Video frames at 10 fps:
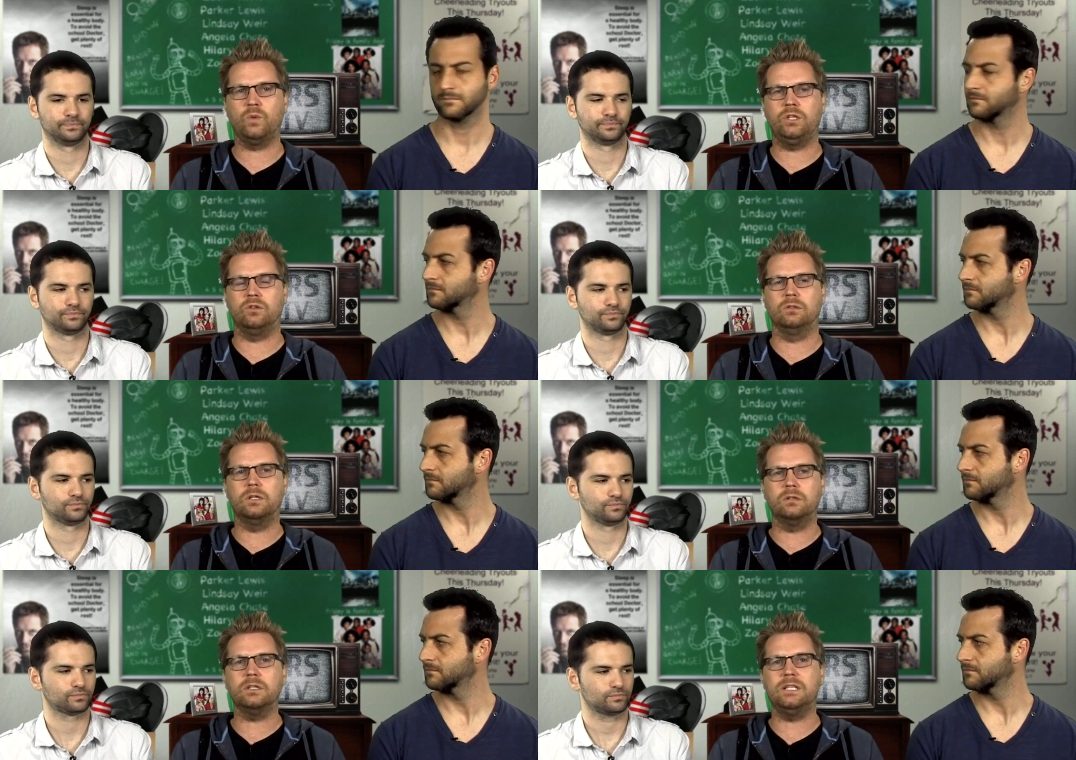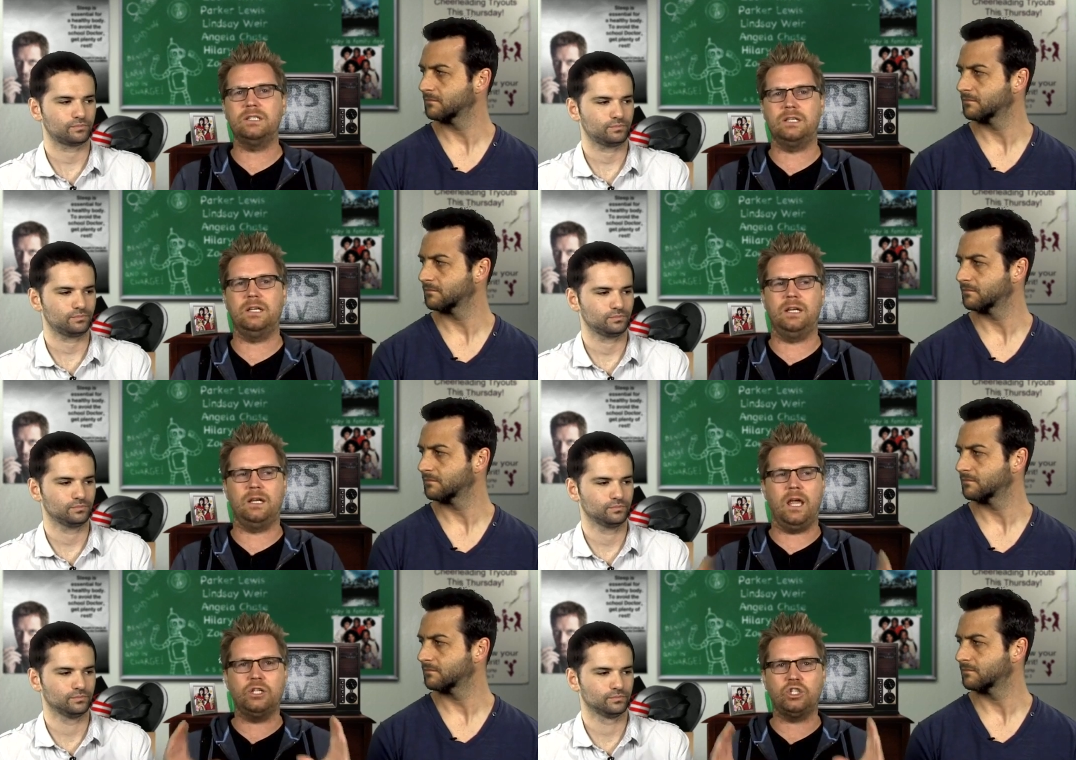Speaker 1: is when you're literally
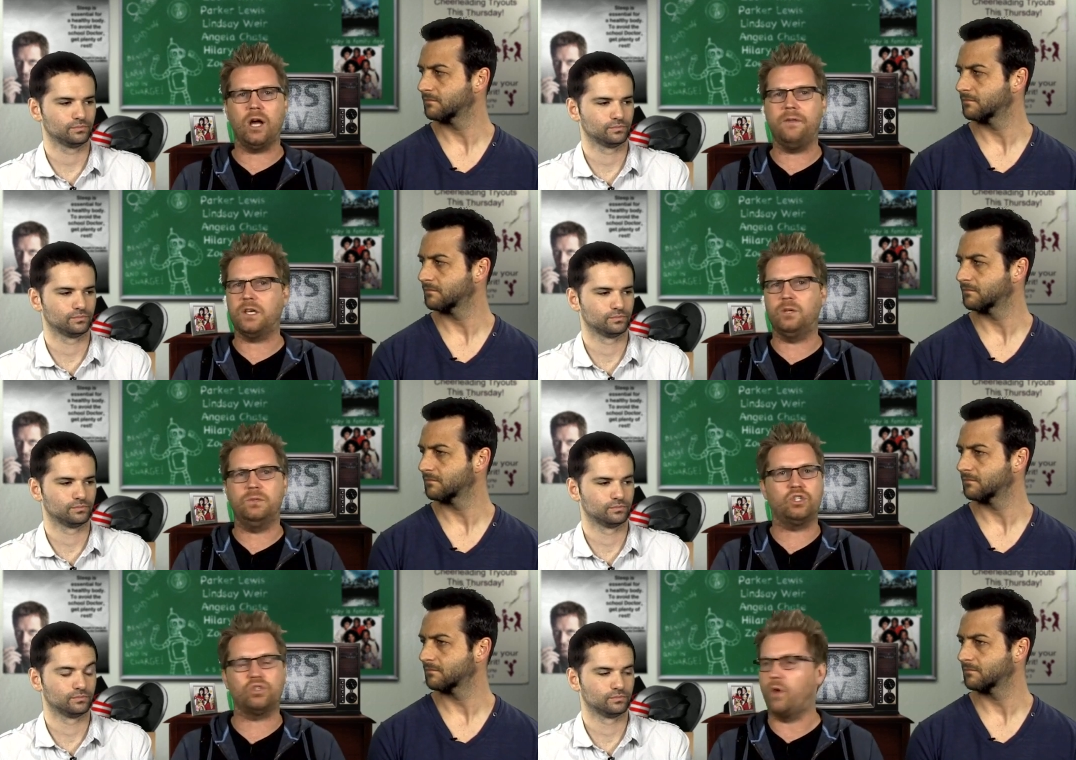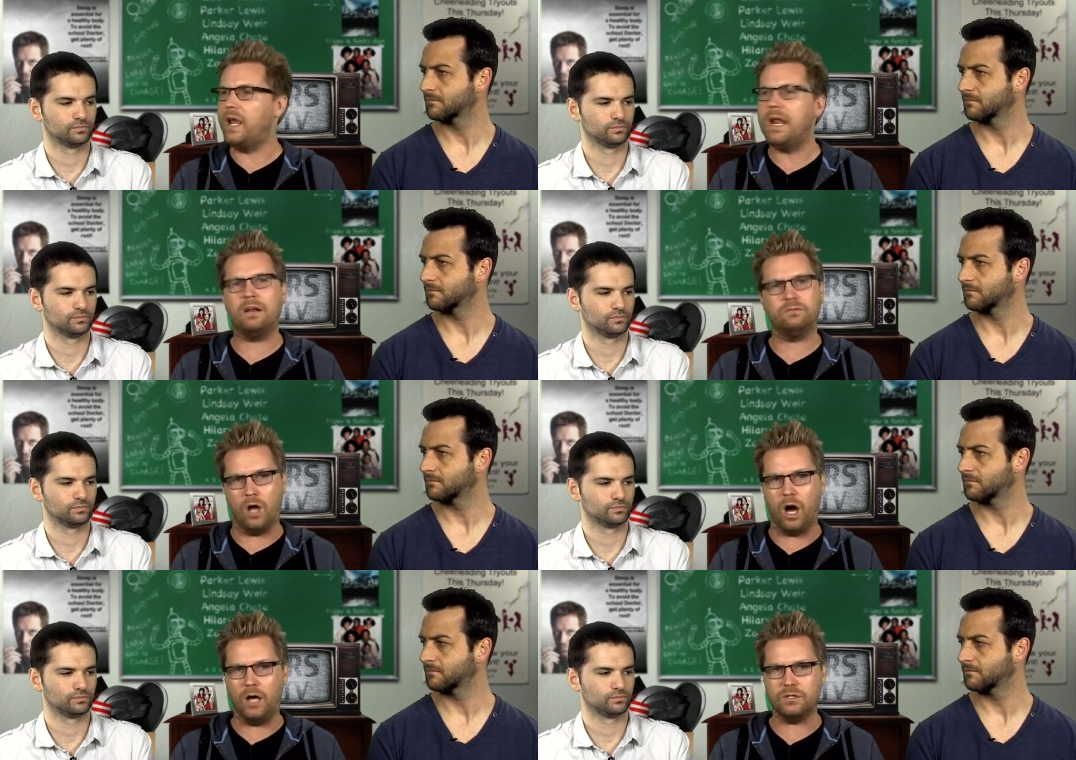seeing a shot that could be straight out of
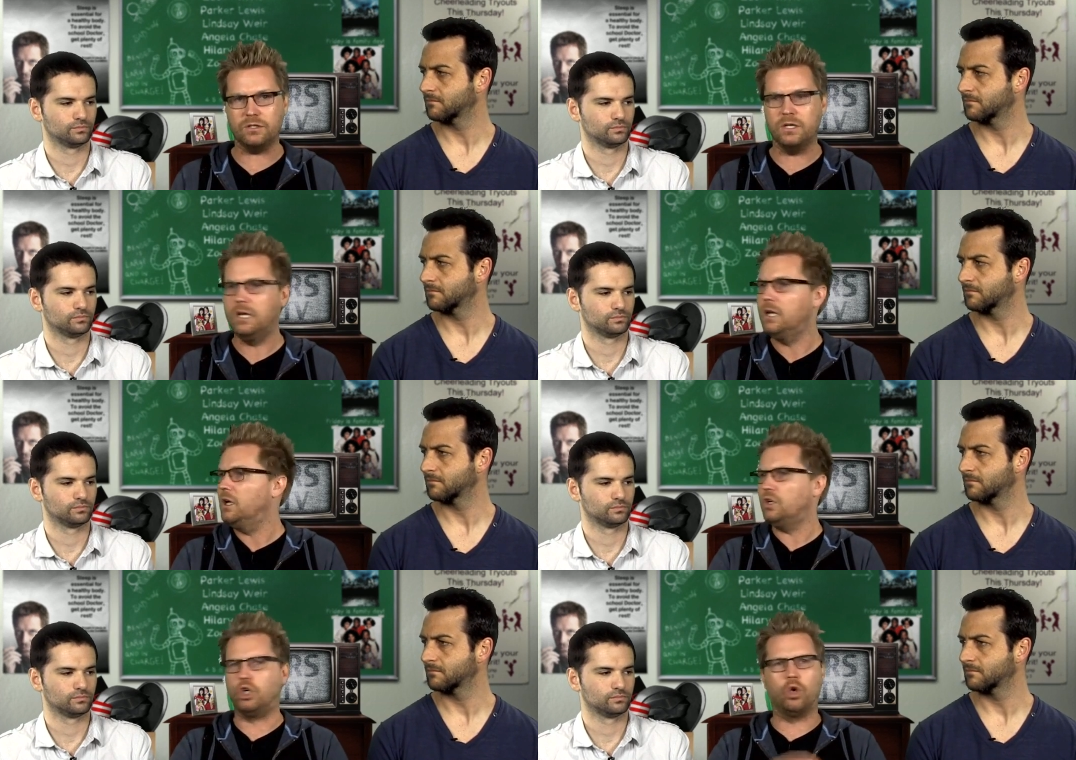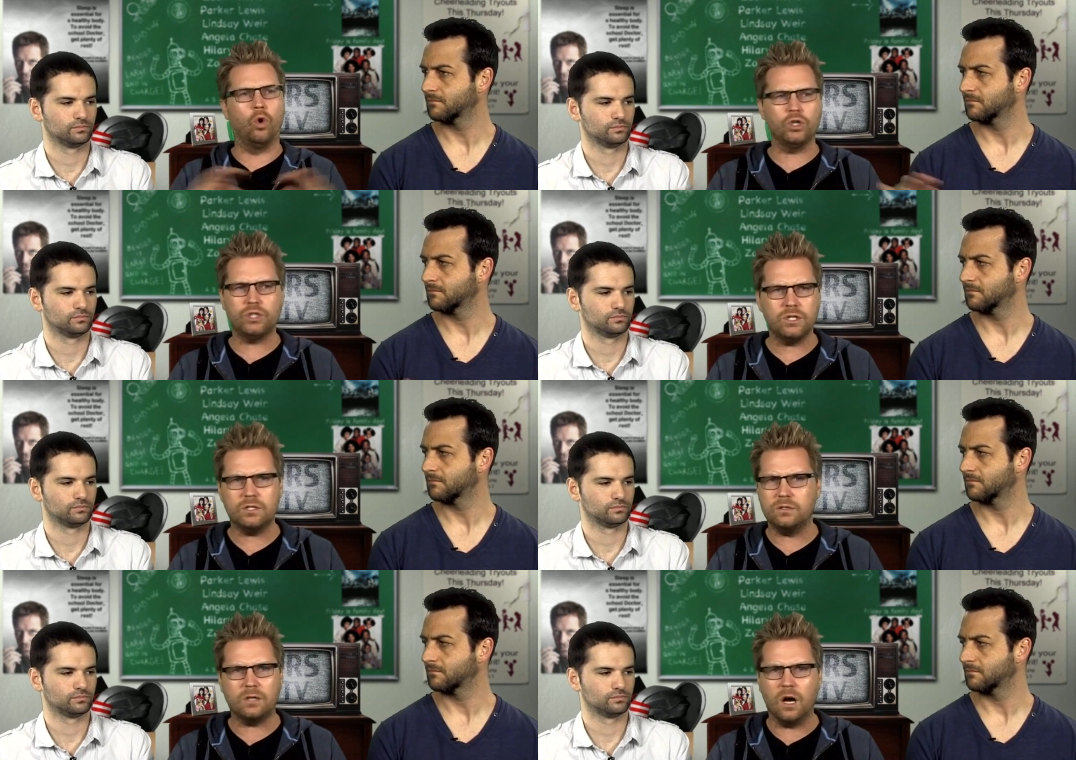Lost,
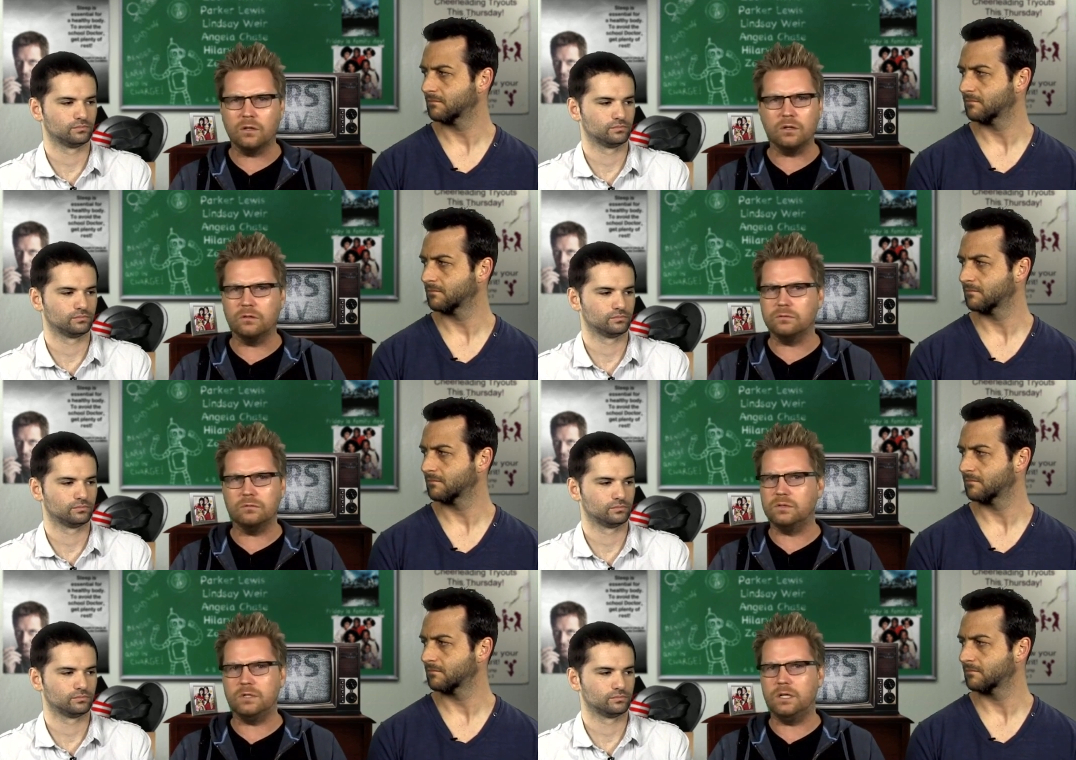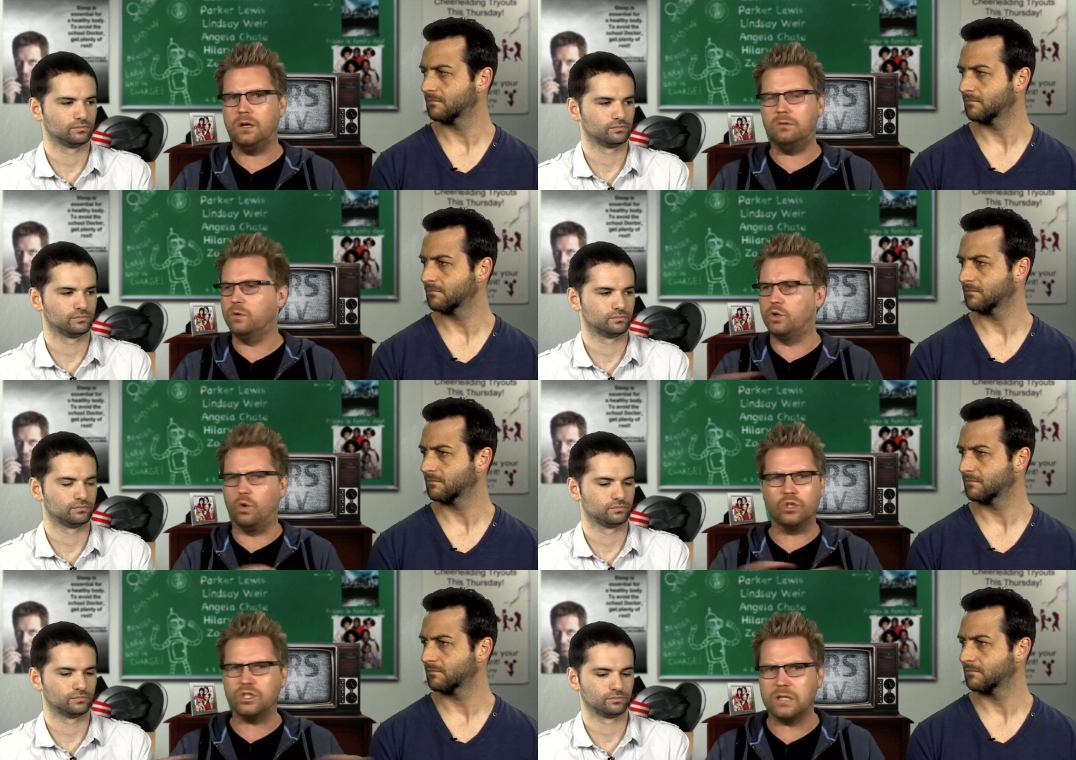gorgeous color, you know,
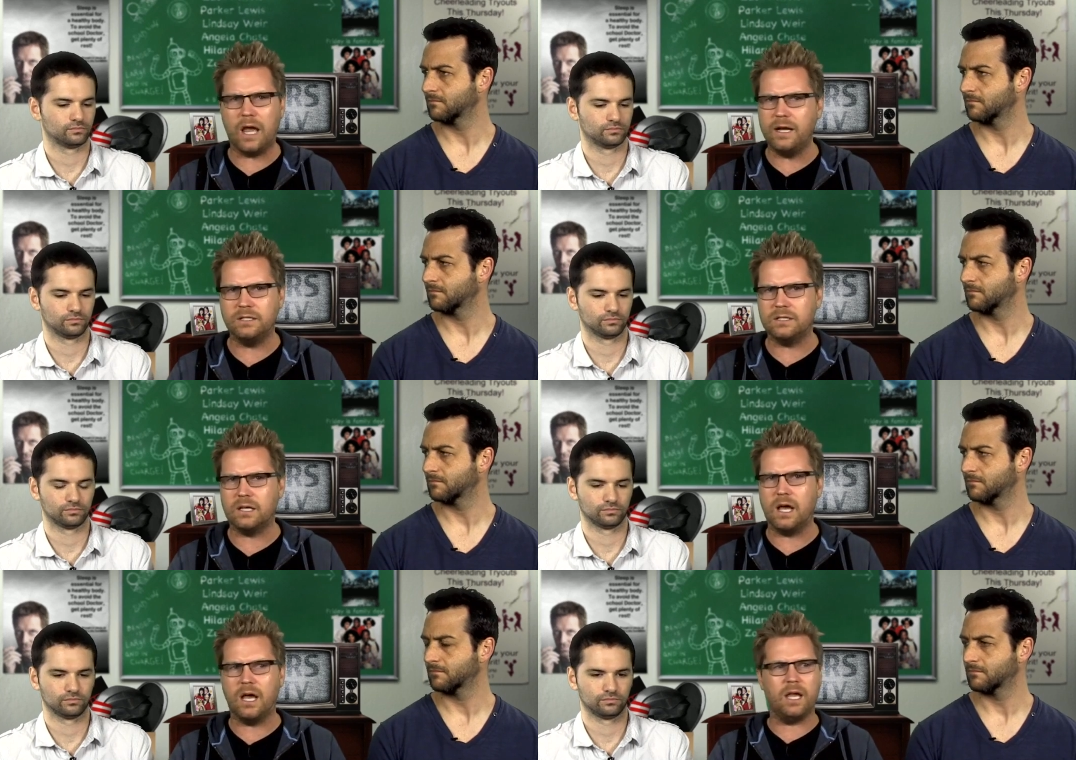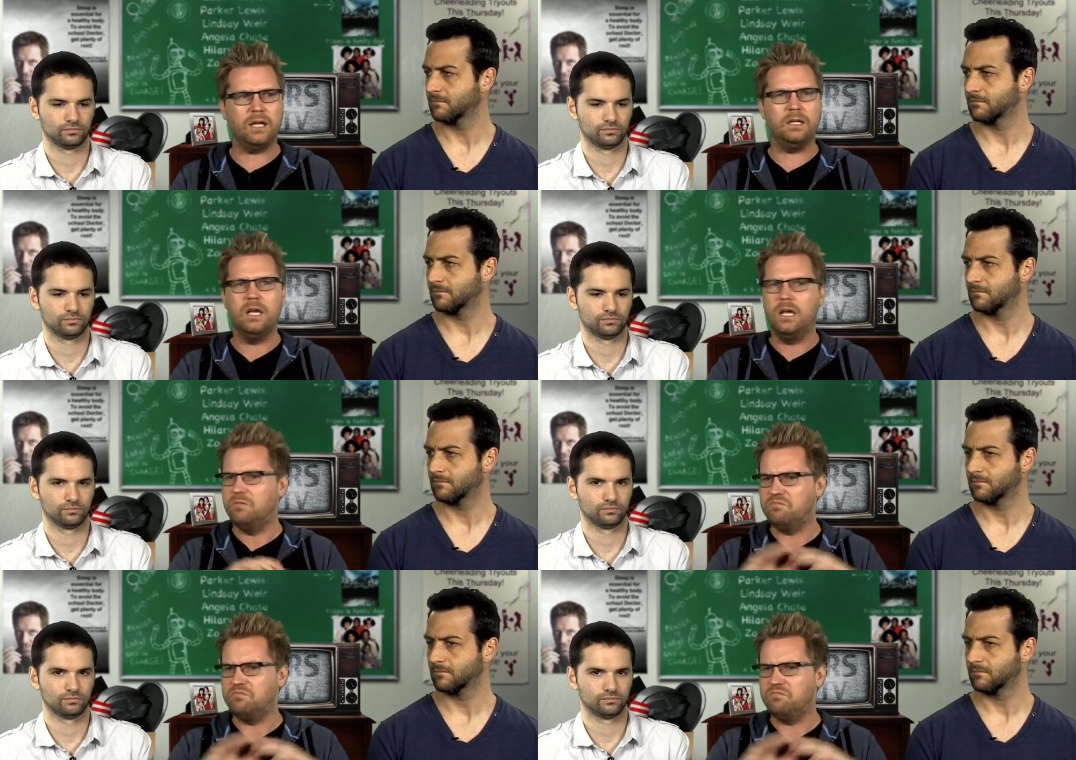gorgeous lighting design,